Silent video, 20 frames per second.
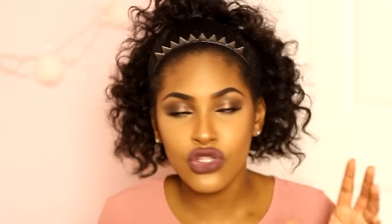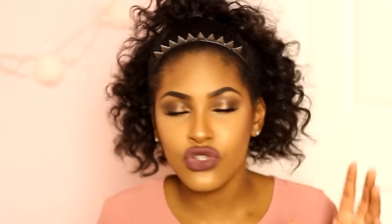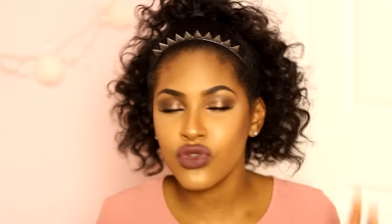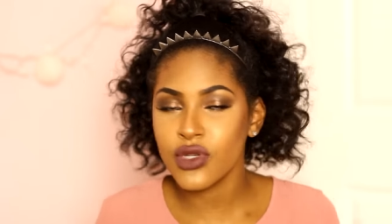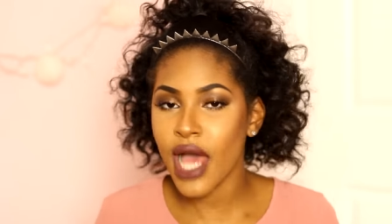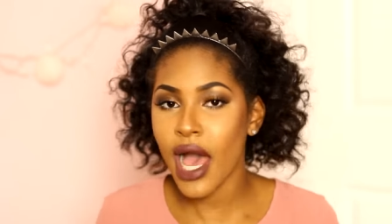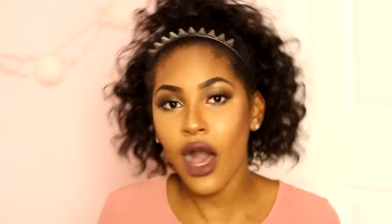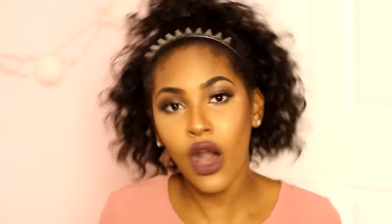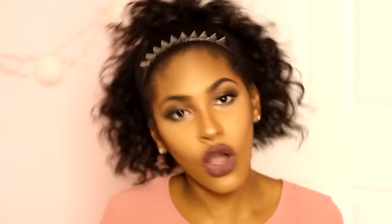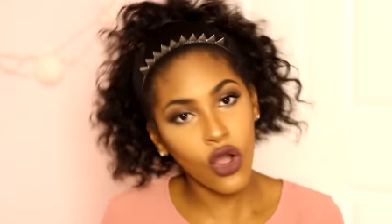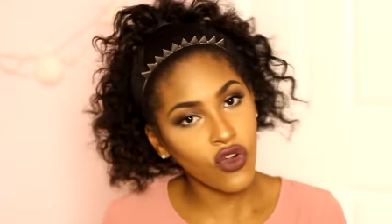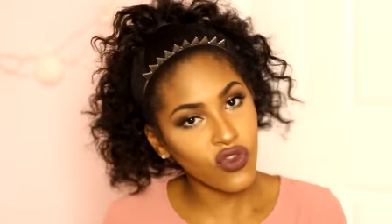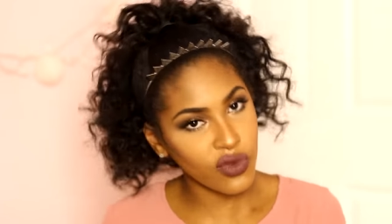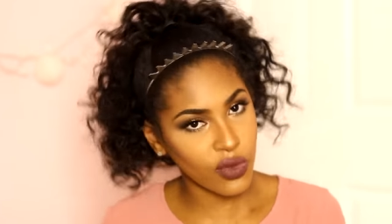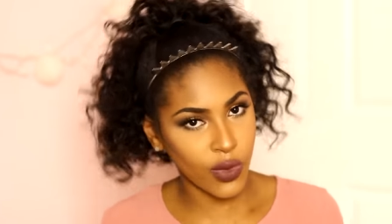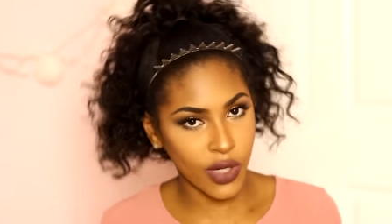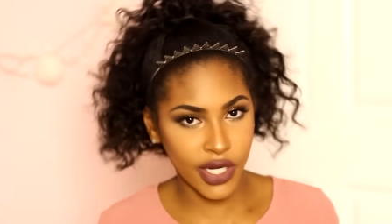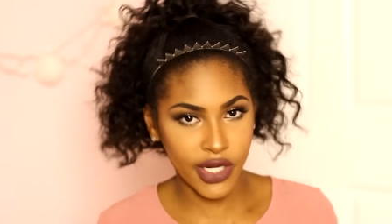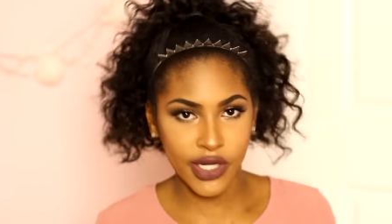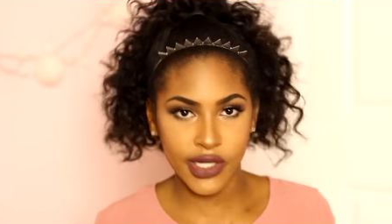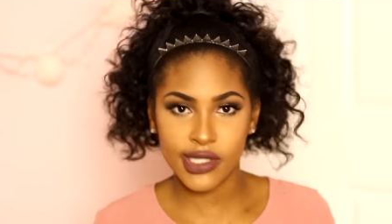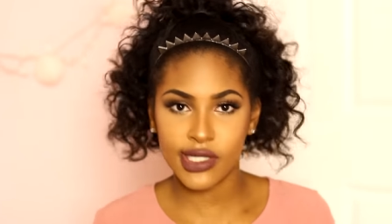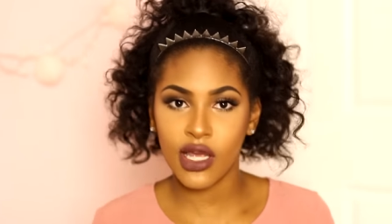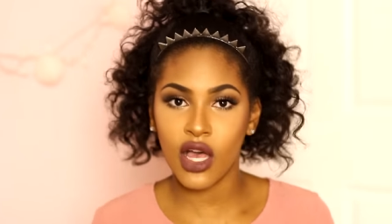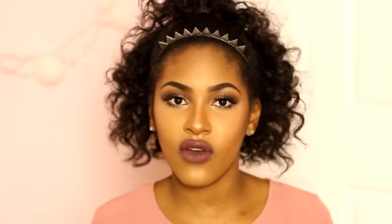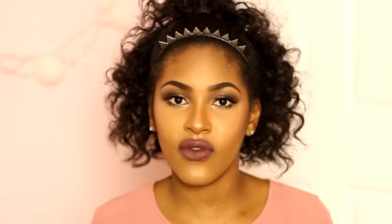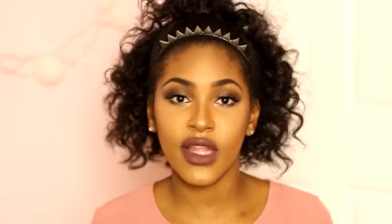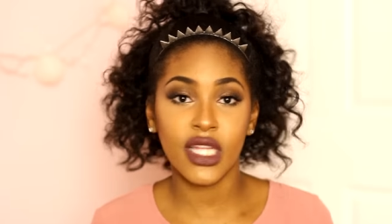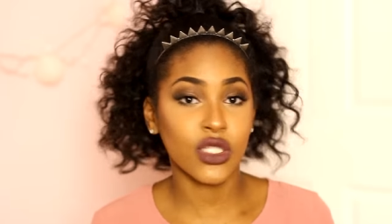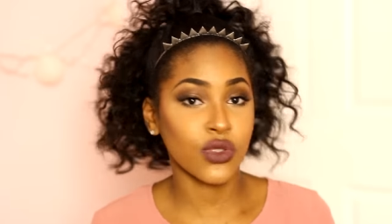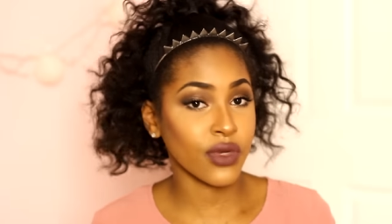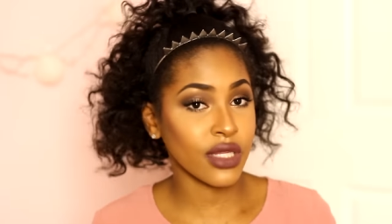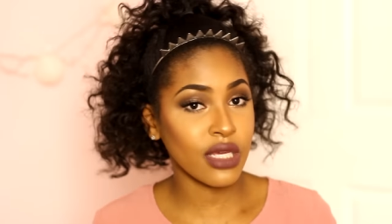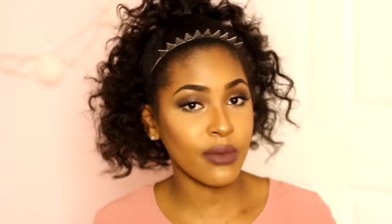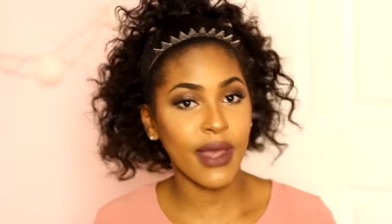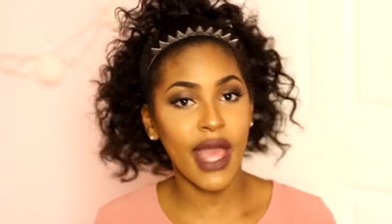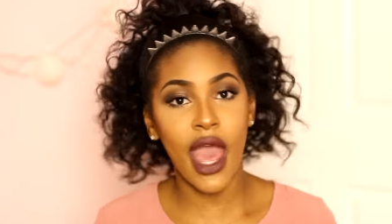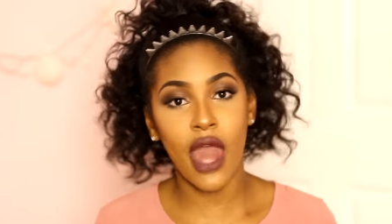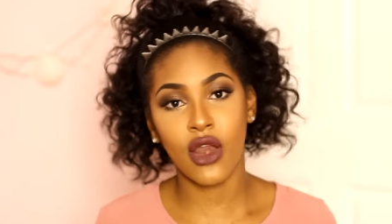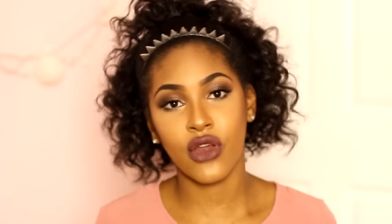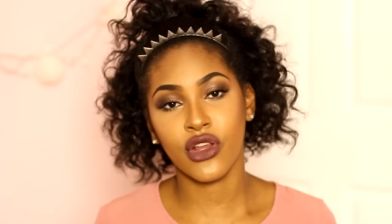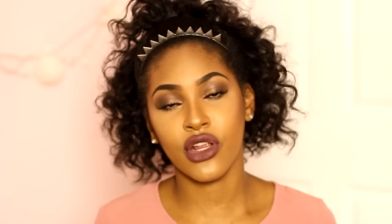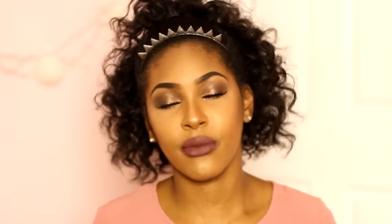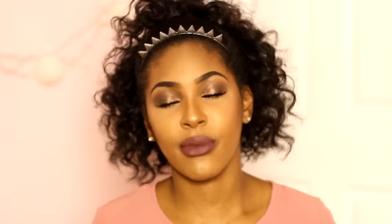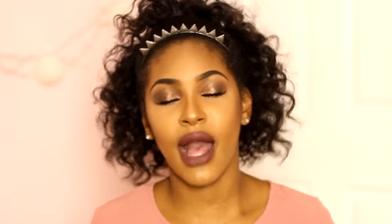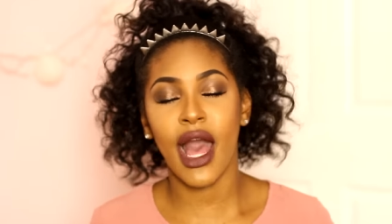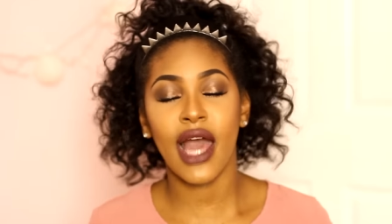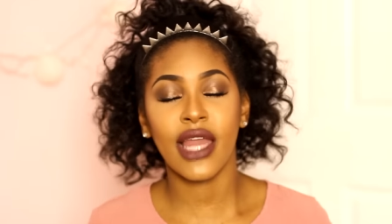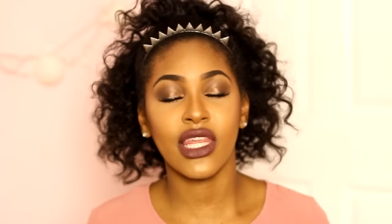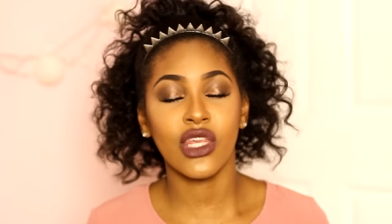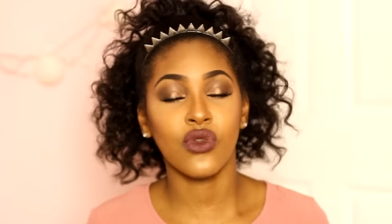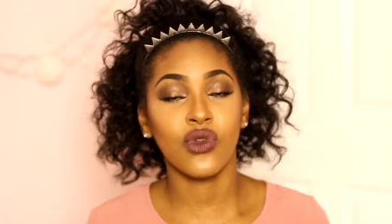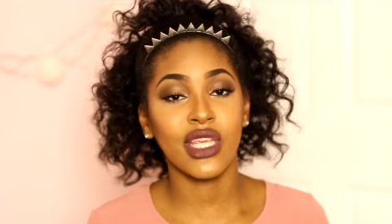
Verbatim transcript: Do not overwork yourself. That's really bad on your body.